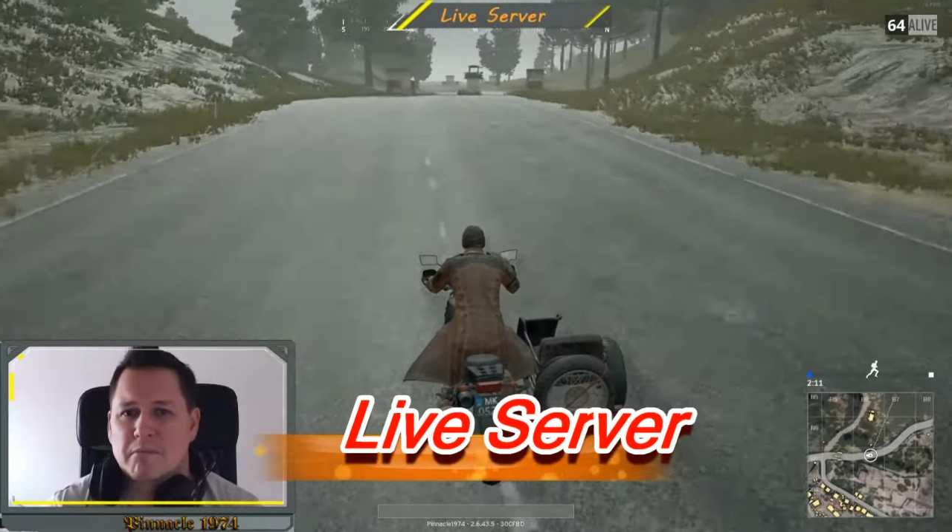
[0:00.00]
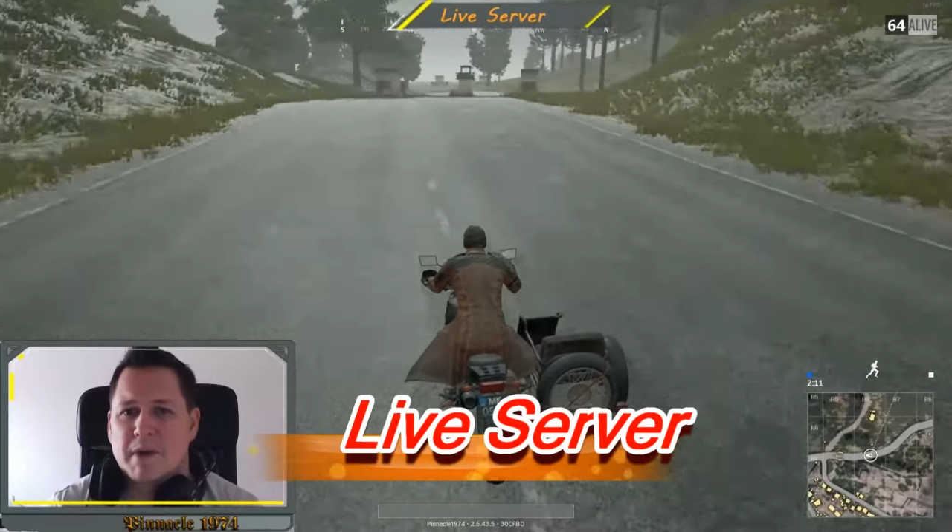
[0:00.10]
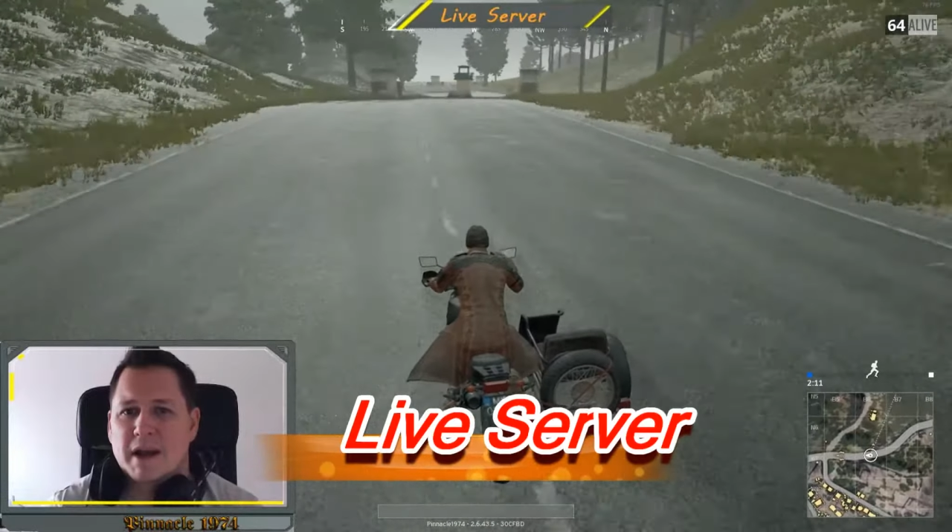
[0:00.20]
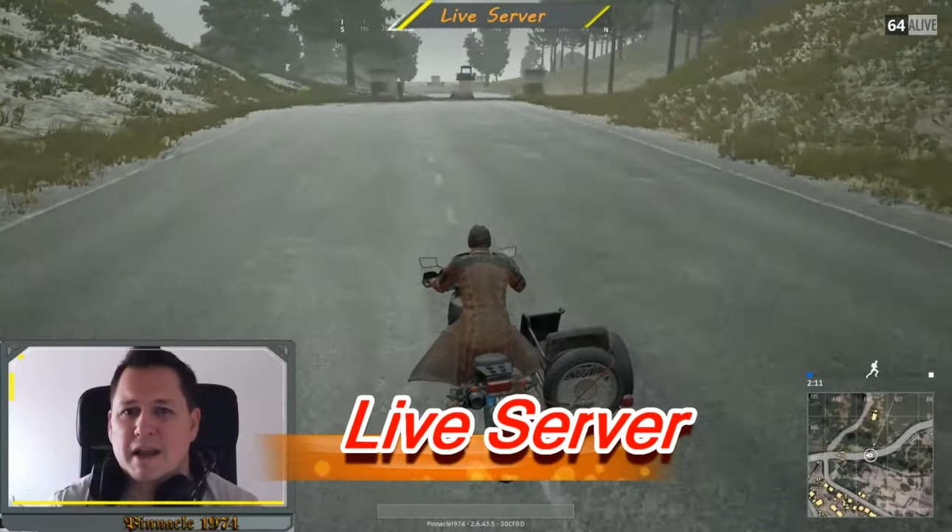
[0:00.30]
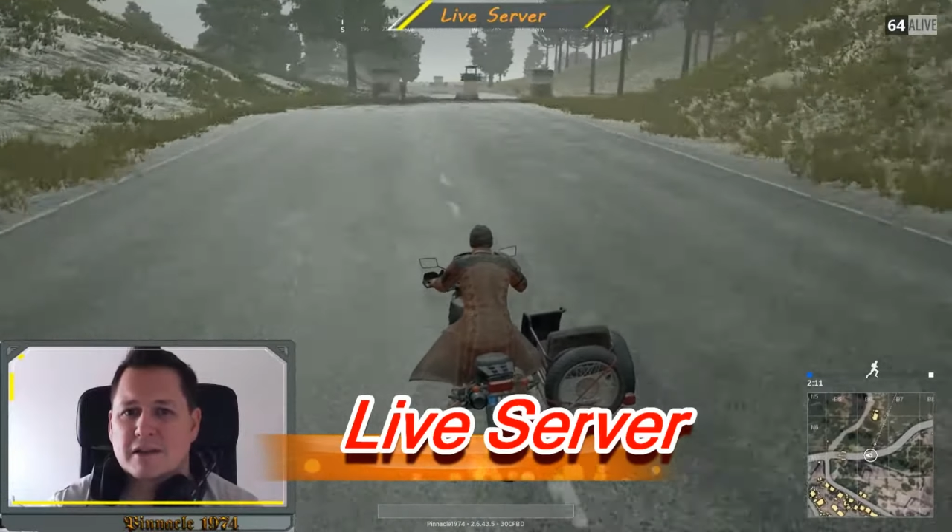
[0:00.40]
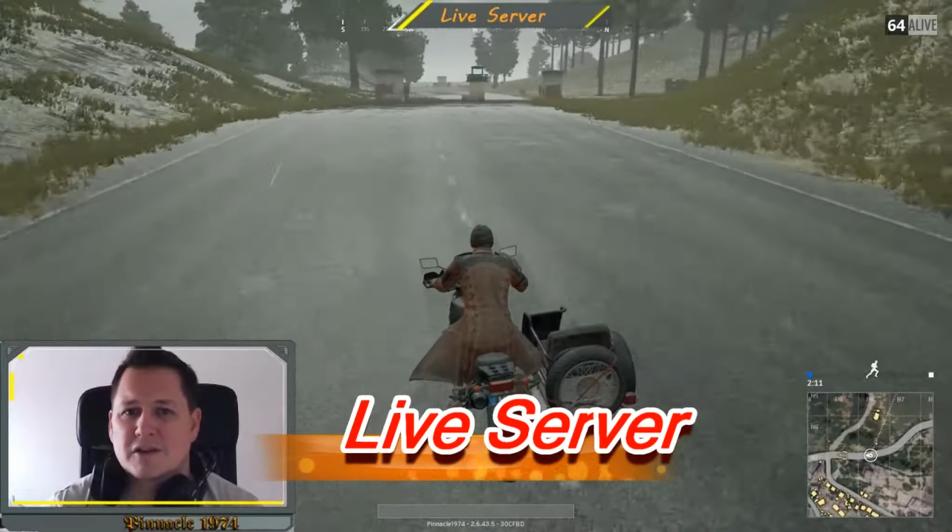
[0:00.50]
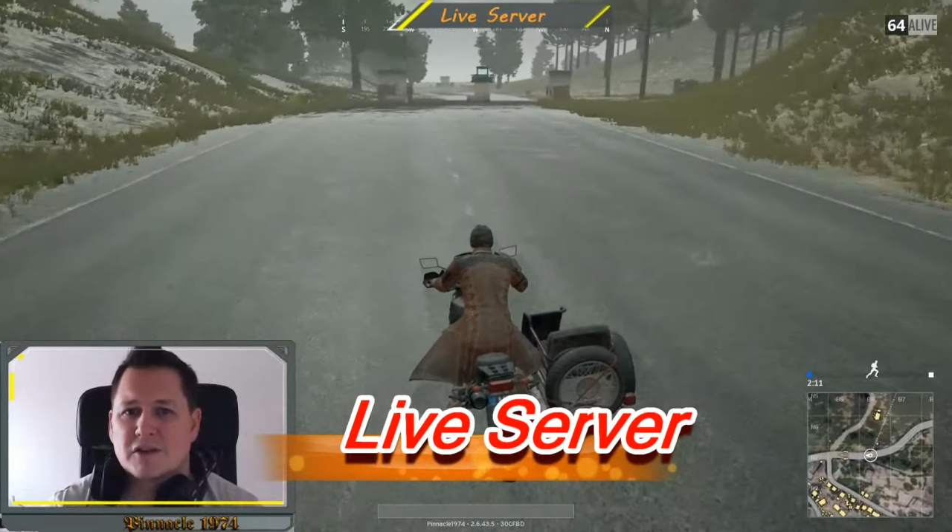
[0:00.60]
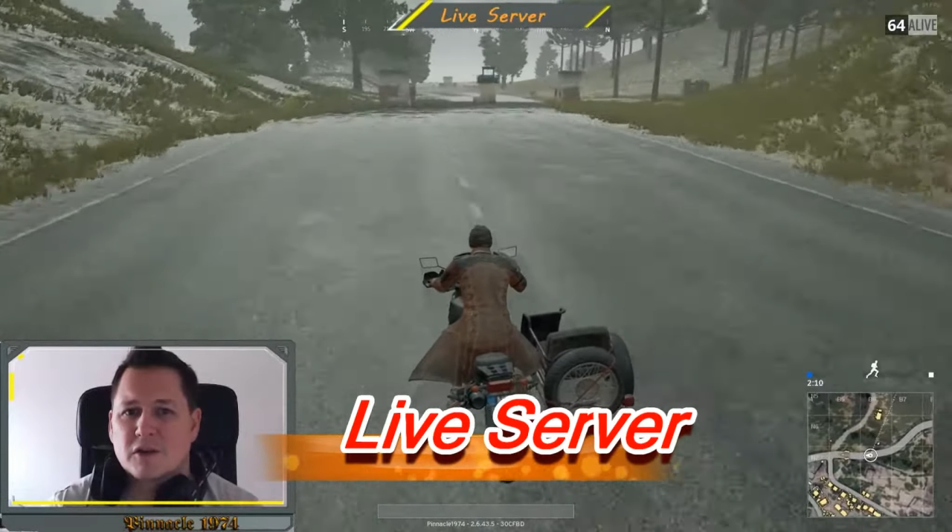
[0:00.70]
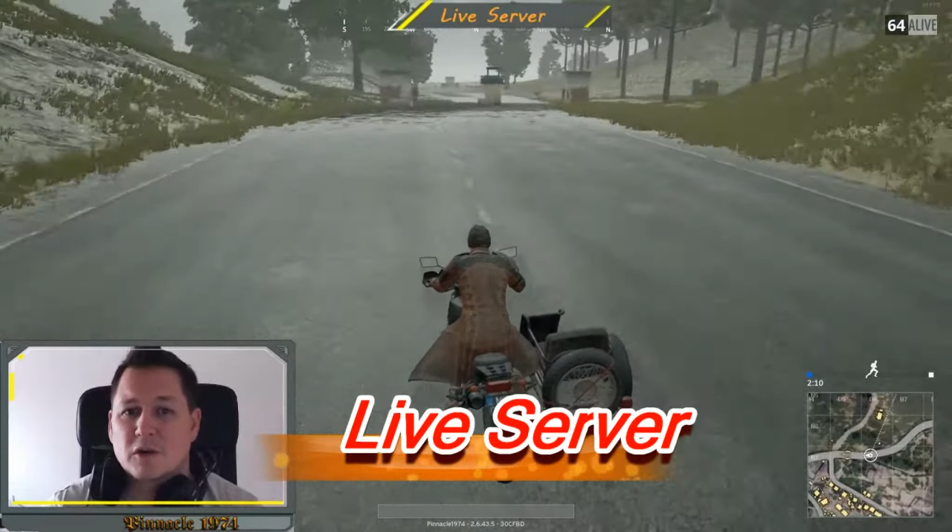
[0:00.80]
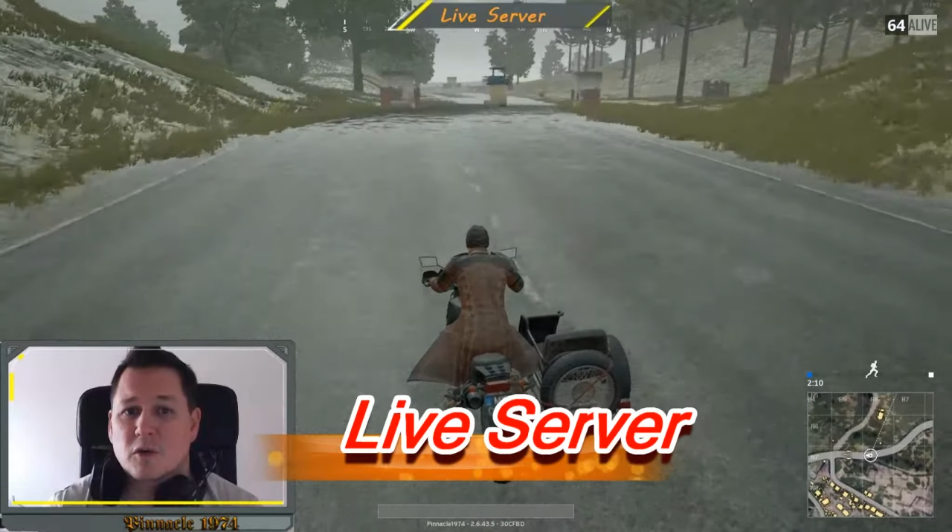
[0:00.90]
but it's
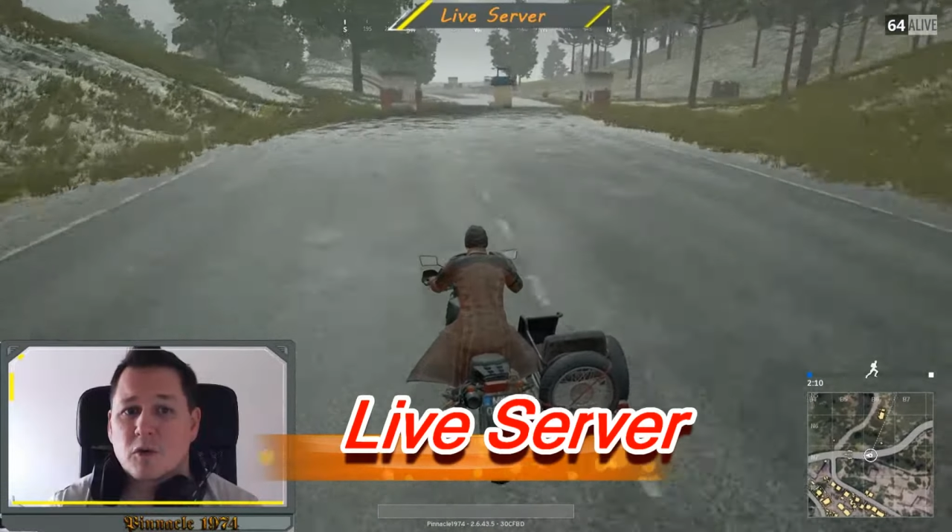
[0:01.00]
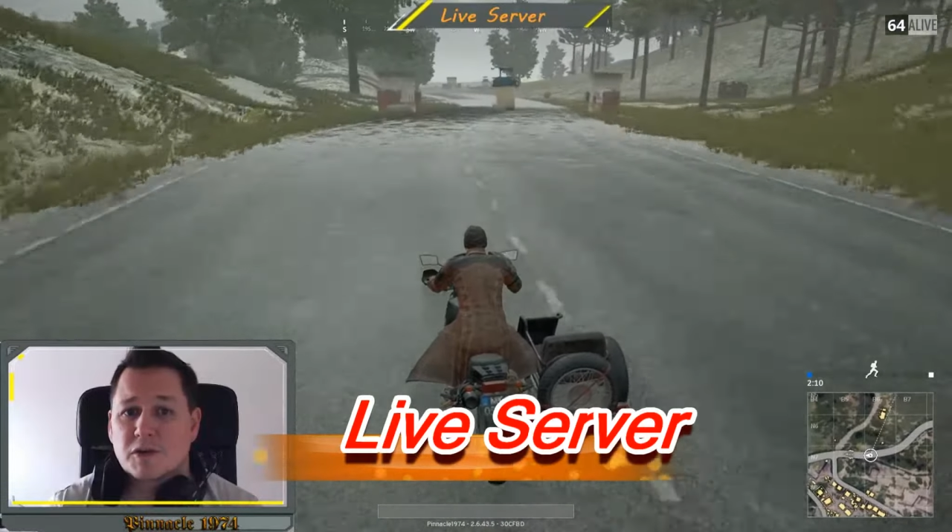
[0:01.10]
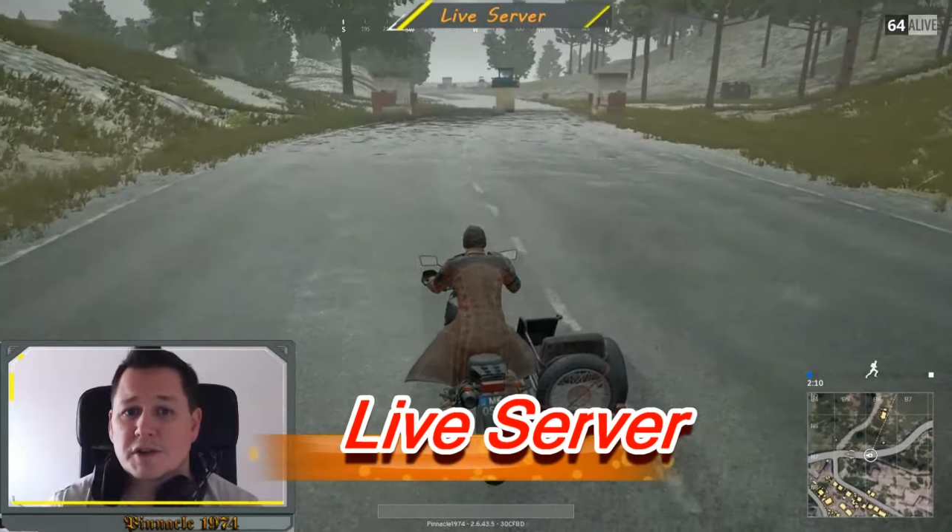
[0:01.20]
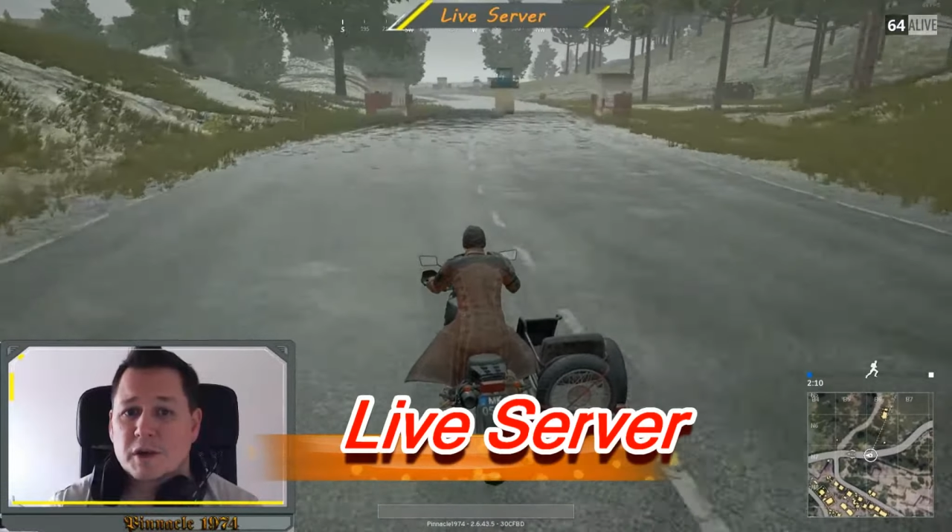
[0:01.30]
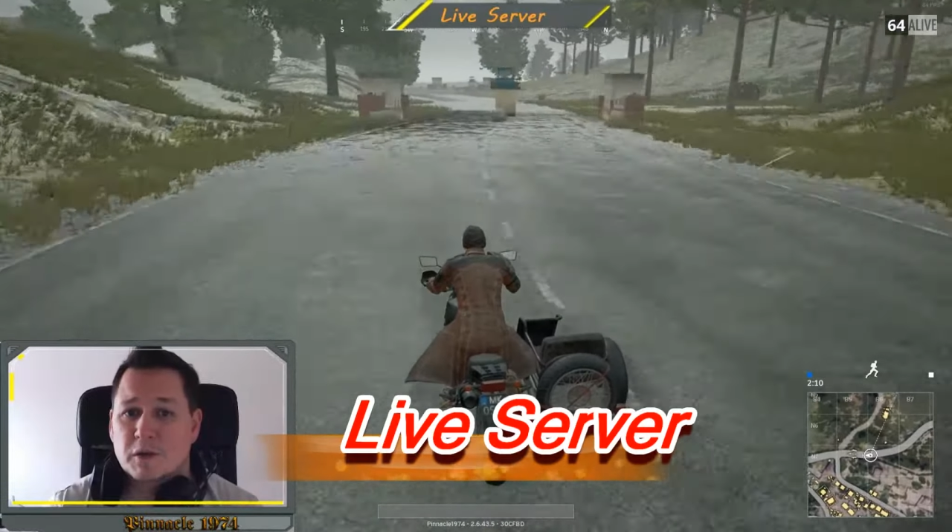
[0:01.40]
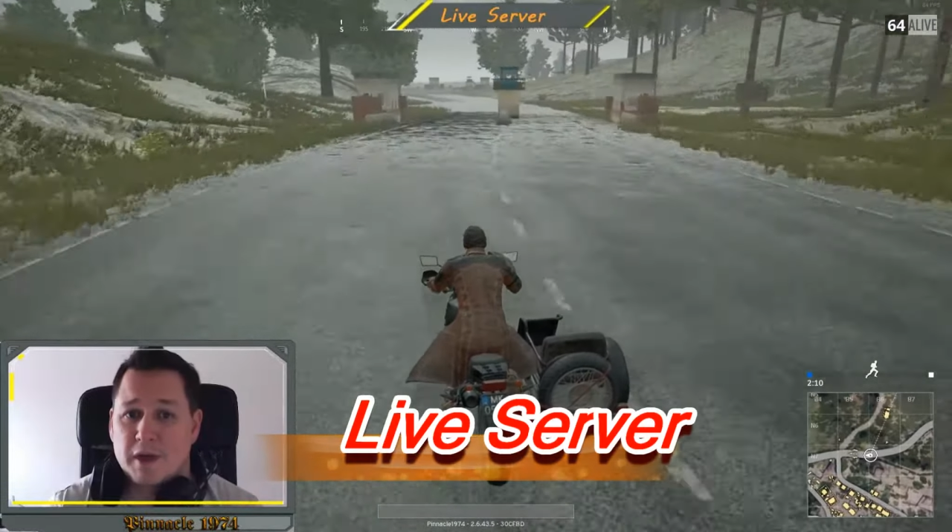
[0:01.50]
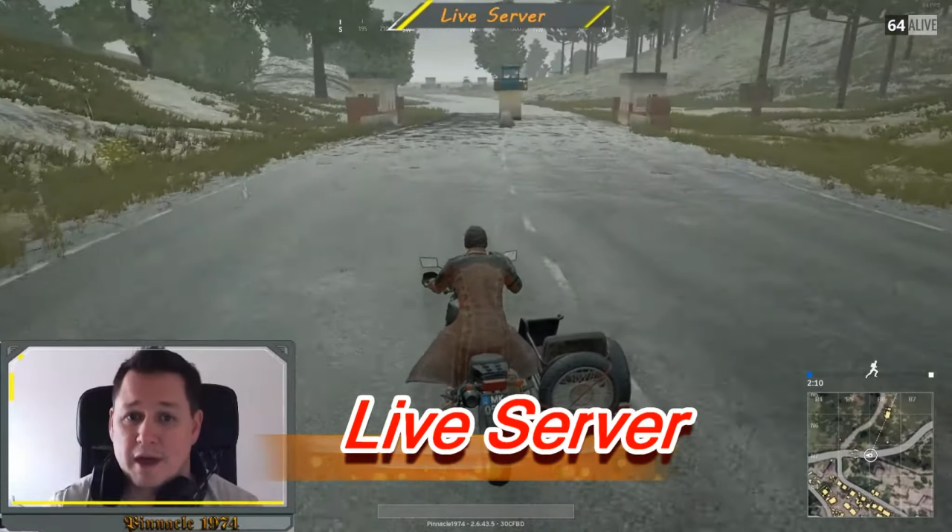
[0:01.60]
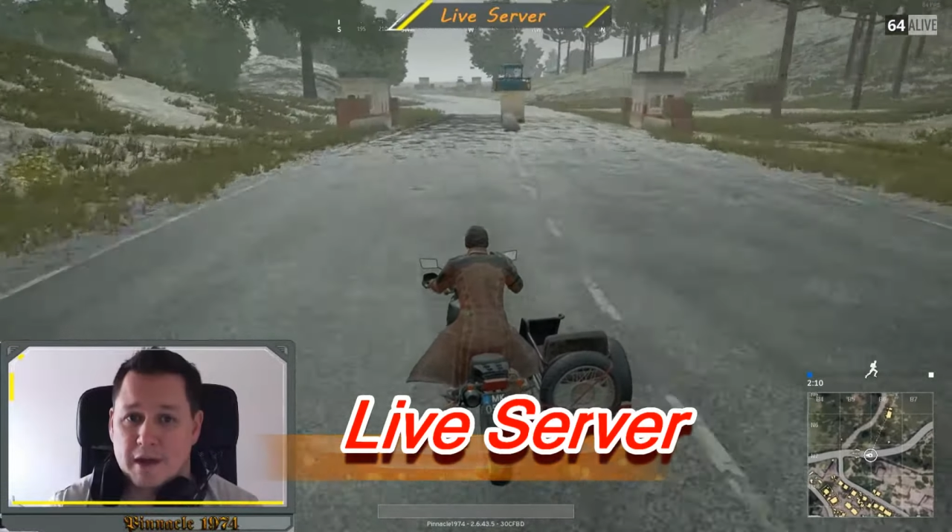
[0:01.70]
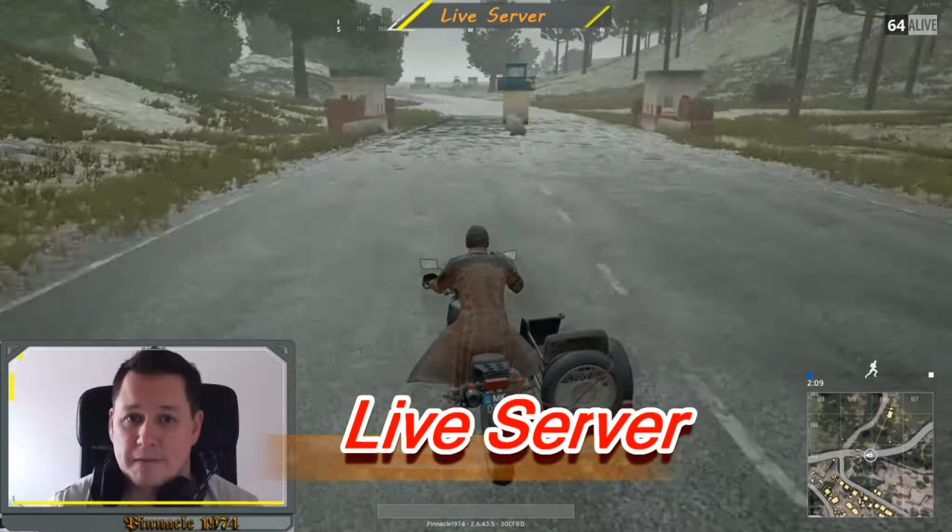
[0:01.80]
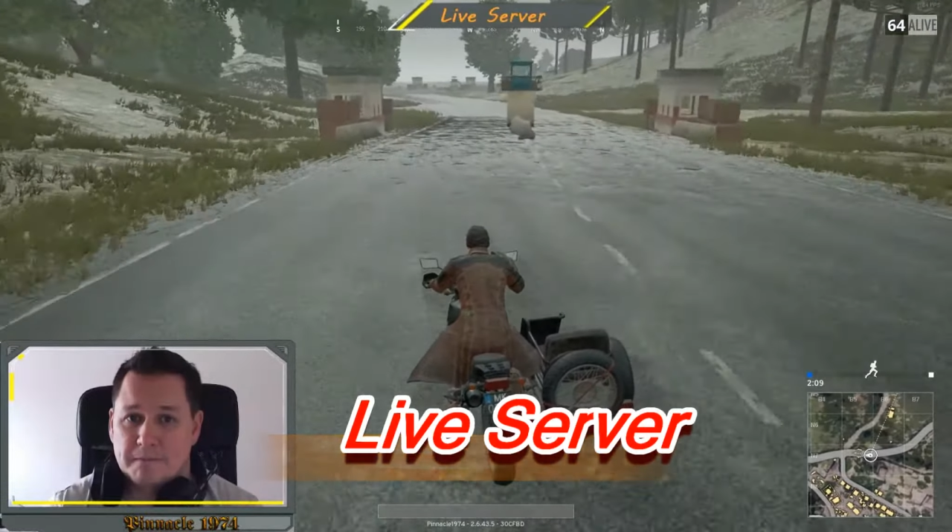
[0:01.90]
also there